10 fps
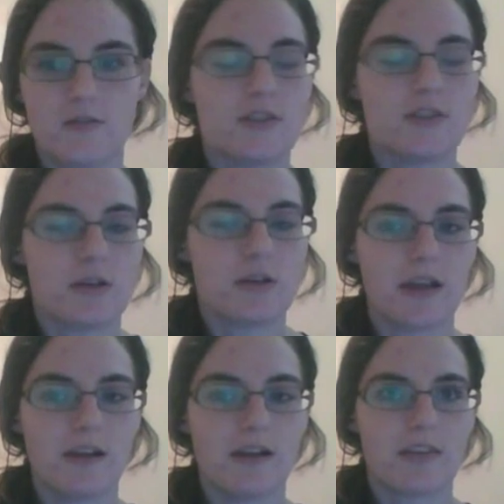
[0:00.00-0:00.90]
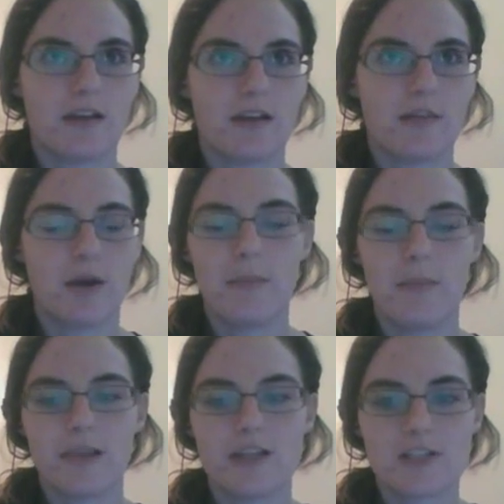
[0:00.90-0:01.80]
doing the
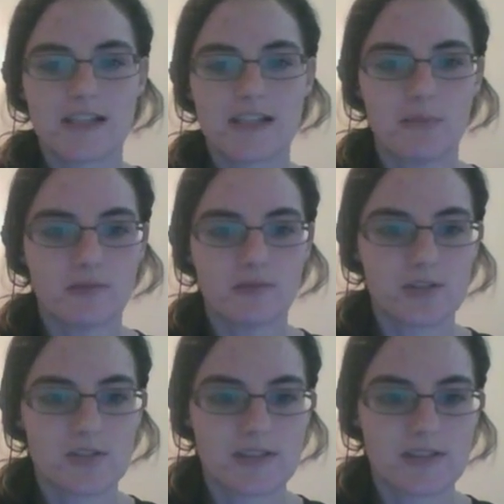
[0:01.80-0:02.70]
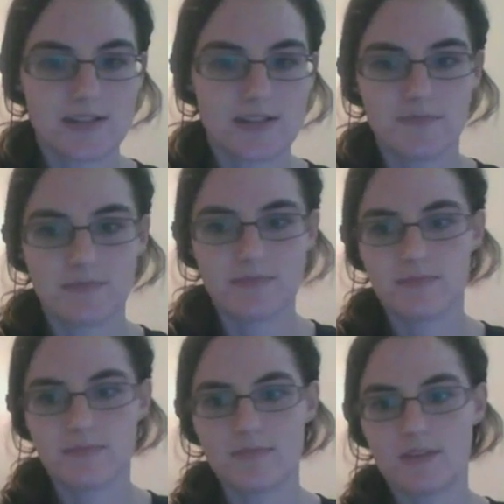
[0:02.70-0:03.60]
population sample versus the
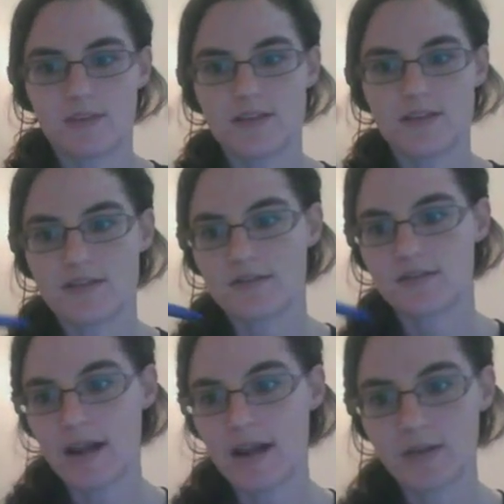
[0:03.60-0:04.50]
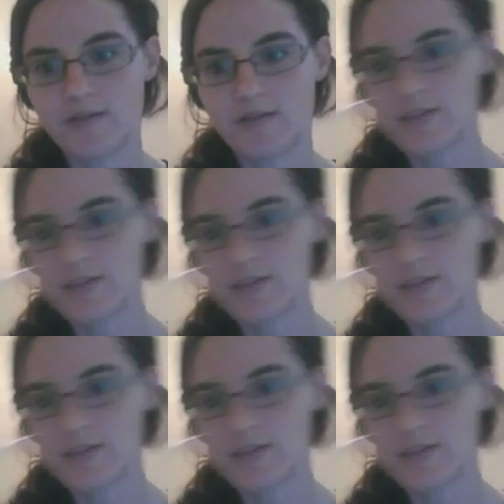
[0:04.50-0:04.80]
sample of the